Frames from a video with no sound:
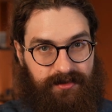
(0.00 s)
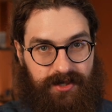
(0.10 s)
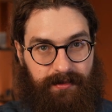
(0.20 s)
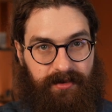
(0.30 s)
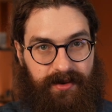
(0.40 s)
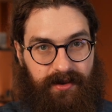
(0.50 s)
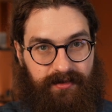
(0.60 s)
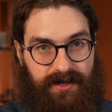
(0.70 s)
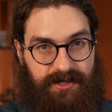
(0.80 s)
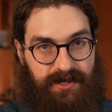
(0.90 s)
summary
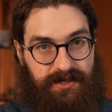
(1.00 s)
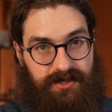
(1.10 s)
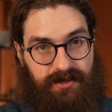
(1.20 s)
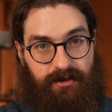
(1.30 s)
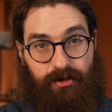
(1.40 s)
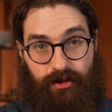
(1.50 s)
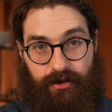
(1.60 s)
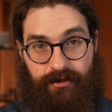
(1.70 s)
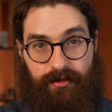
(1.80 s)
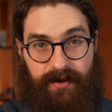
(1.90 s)
of this is
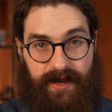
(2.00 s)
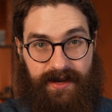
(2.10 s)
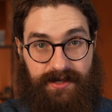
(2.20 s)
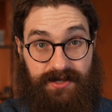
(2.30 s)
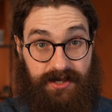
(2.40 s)
learn Kubernetes,